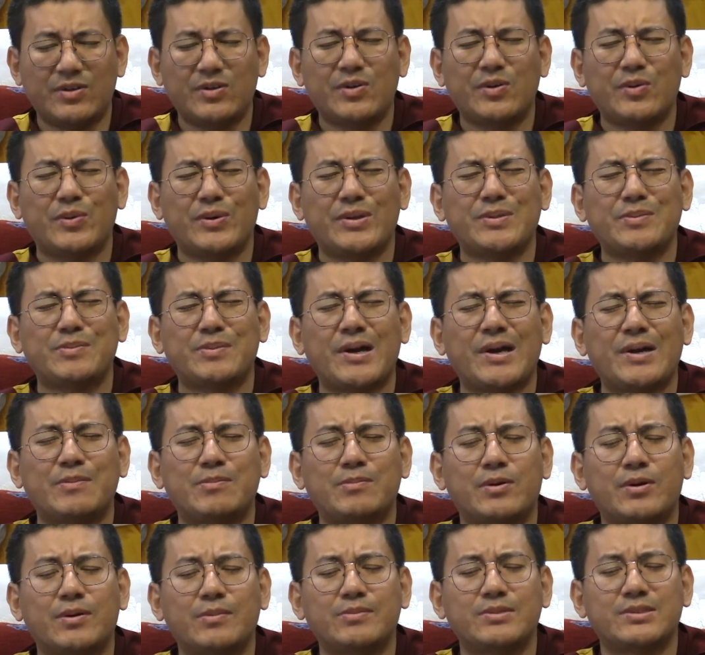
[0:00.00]
oh, when my
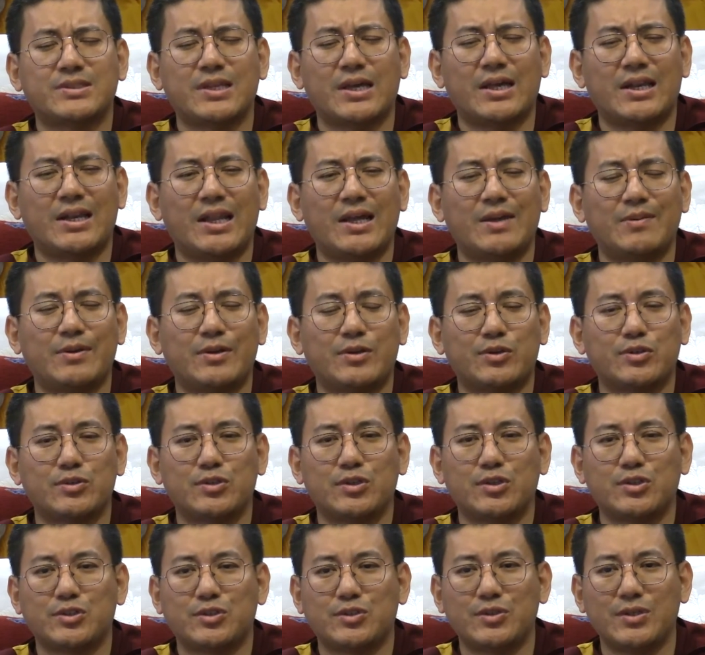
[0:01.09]
mom is alive, I could
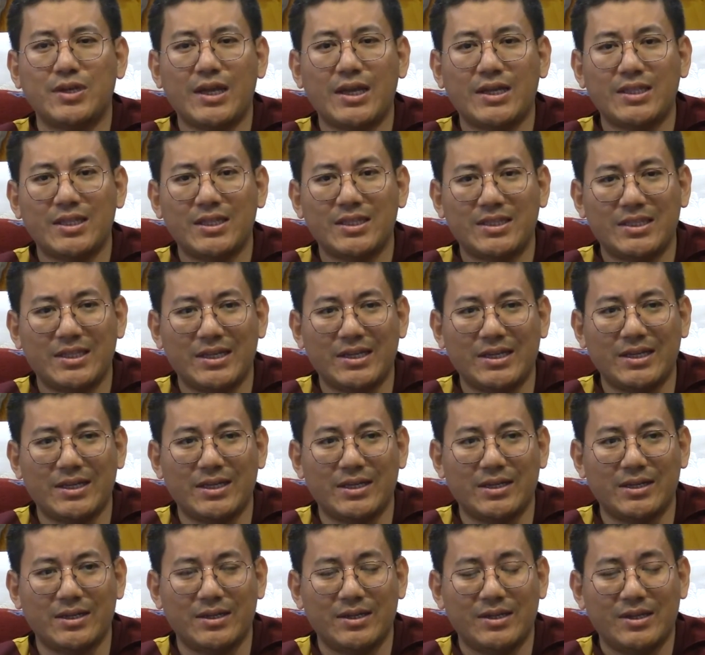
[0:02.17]
not do
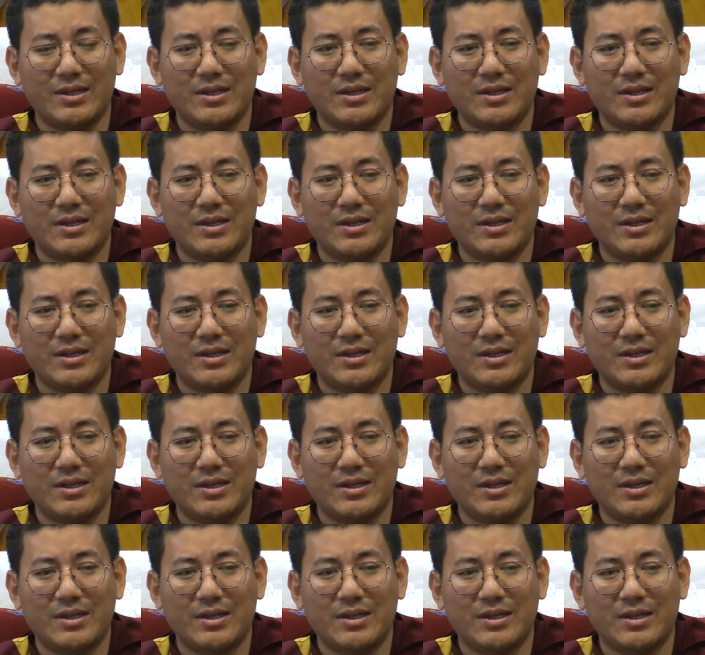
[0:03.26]
anything.